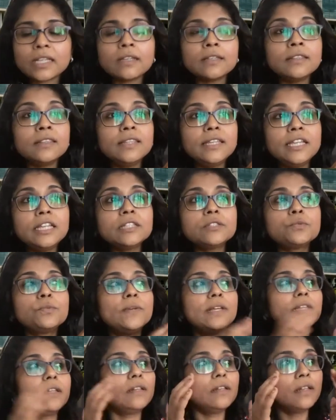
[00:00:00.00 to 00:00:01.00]
these
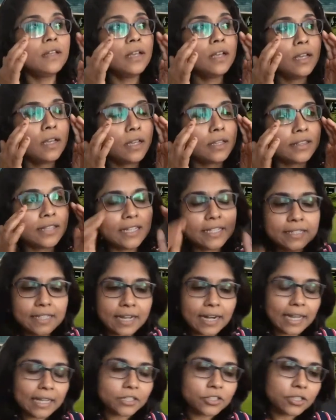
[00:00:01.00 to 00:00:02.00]
will these are
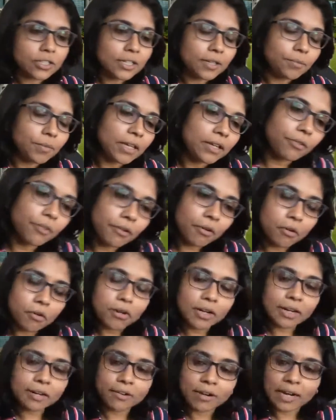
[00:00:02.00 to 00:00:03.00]
actually being
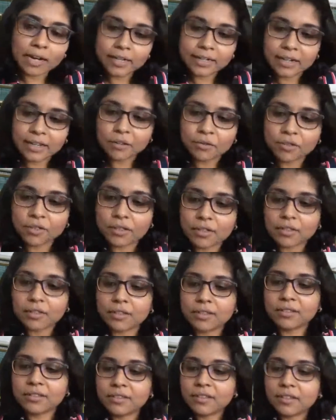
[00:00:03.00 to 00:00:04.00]
grown and right now
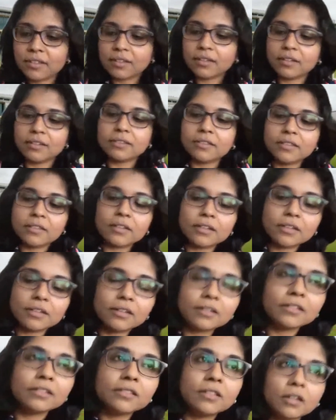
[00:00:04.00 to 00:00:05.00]
the the the
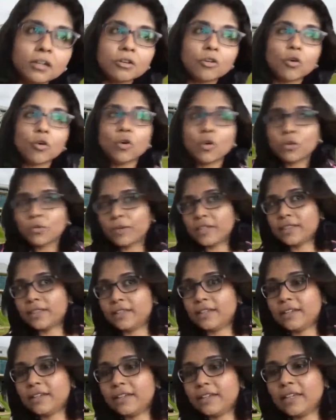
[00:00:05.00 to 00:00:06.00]
the goal with
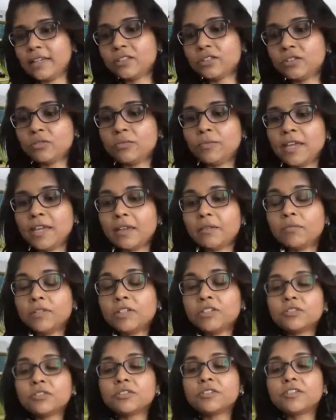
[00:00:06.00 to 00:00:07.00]
it is to be
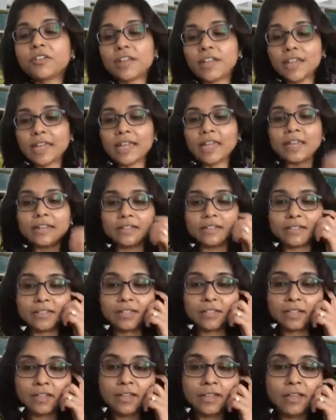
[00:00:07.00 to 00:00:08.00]
able to create
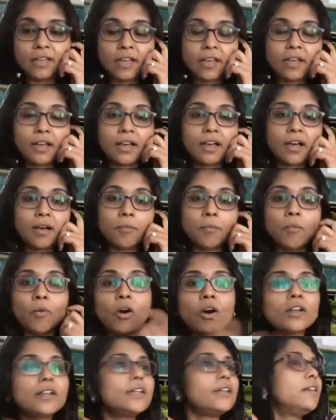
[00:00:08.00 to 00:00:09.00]

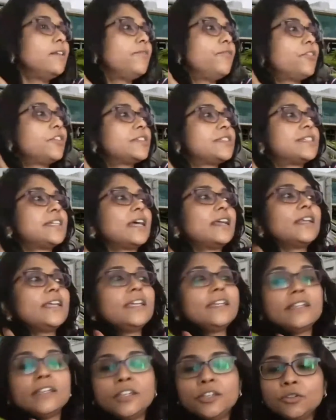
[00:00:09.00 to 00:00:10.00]
model for
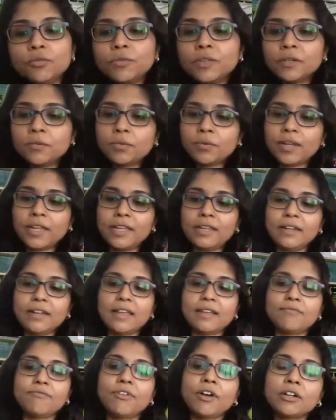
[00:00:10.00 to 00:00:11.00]
studying human brain
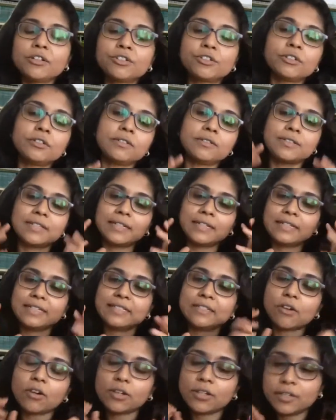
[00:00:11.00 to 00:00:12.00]
and functions and
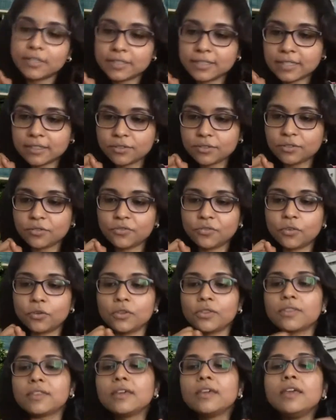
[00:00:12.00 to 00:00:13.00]
disorders and so
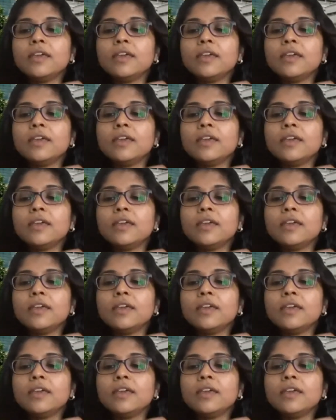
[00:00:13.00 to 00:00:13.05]
forth.